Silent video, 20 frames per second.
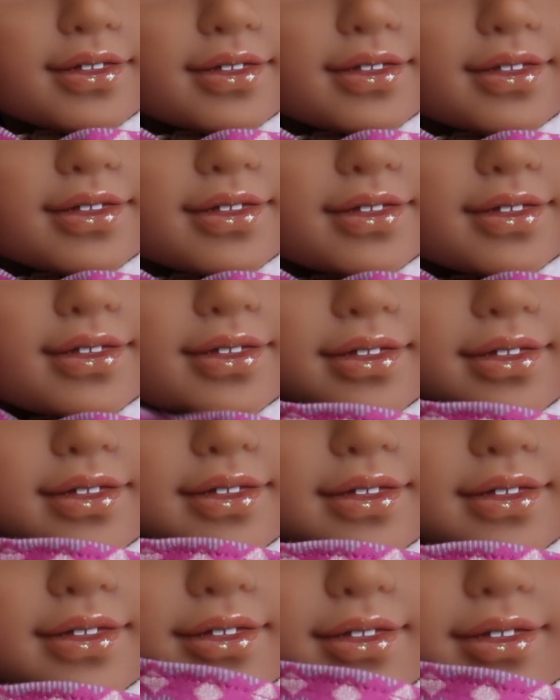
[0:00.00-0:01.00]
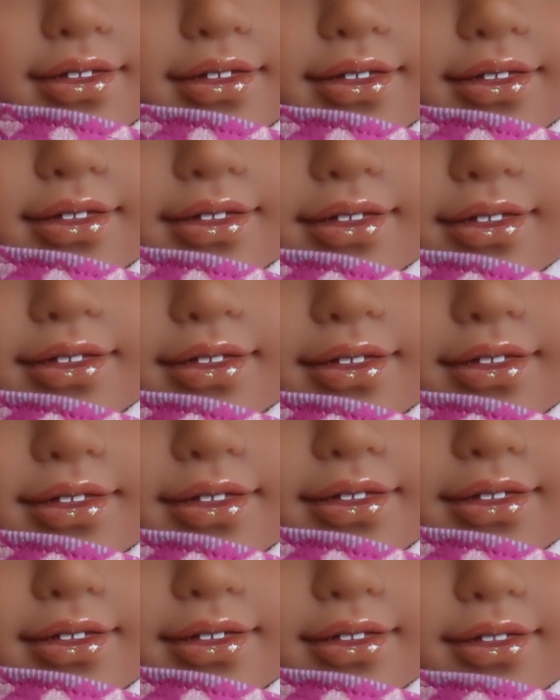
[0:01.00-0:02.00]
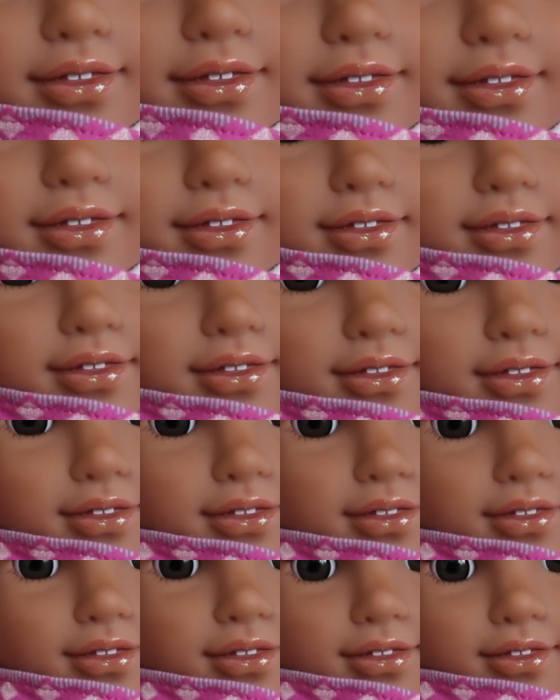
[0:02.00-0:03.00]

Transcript: It's a pretty soft knit material.